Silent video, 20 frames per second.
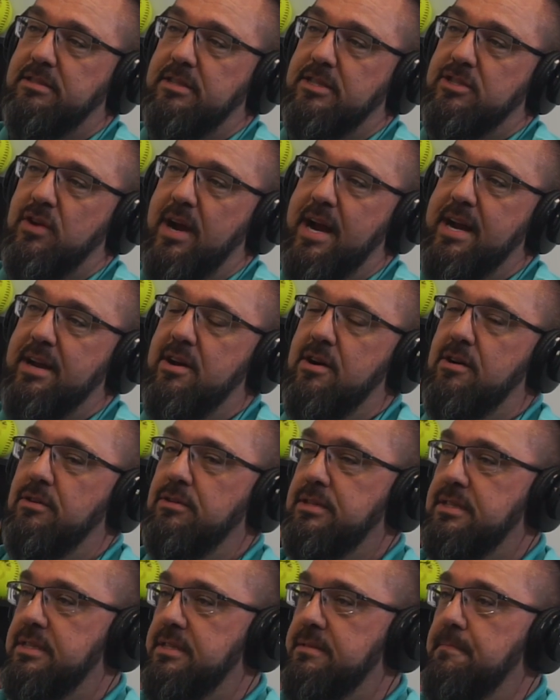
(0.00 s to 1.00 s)
as the trade
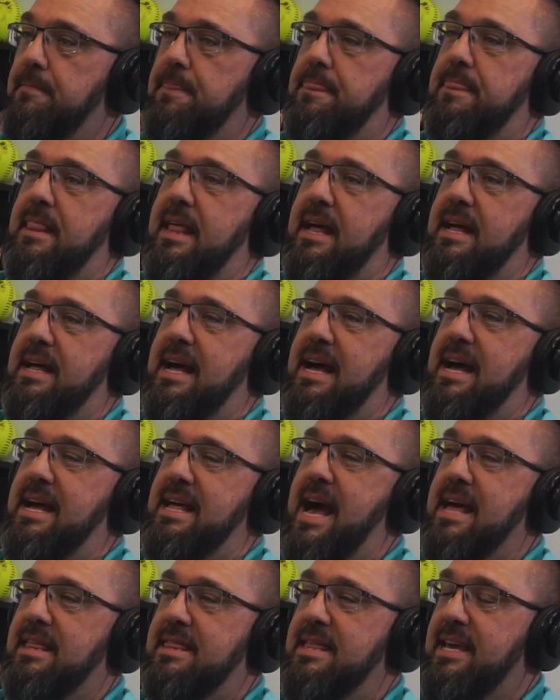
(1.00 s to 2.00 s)
goes,
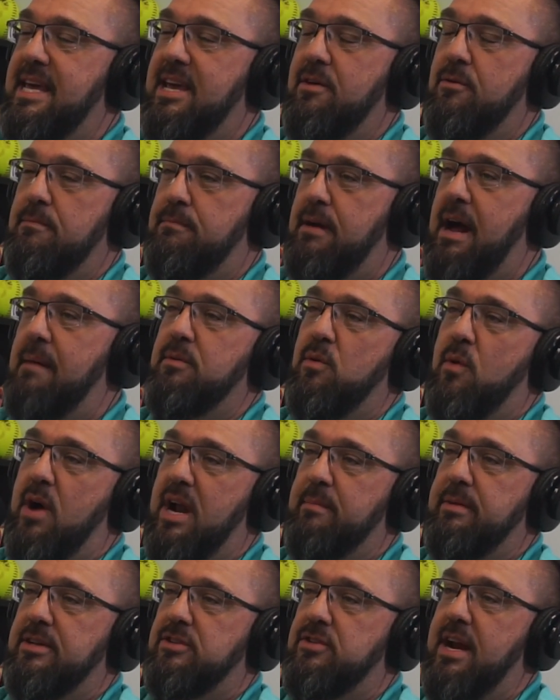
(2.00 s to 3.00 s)
I think he would probably
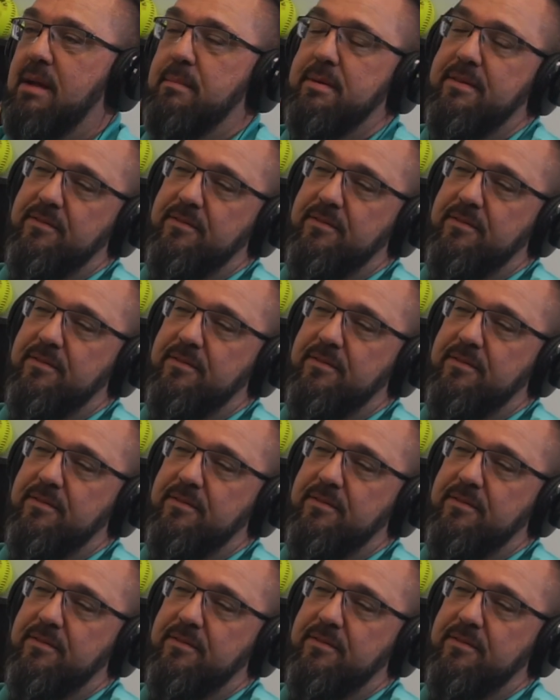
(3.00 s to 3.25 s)
want to be traded.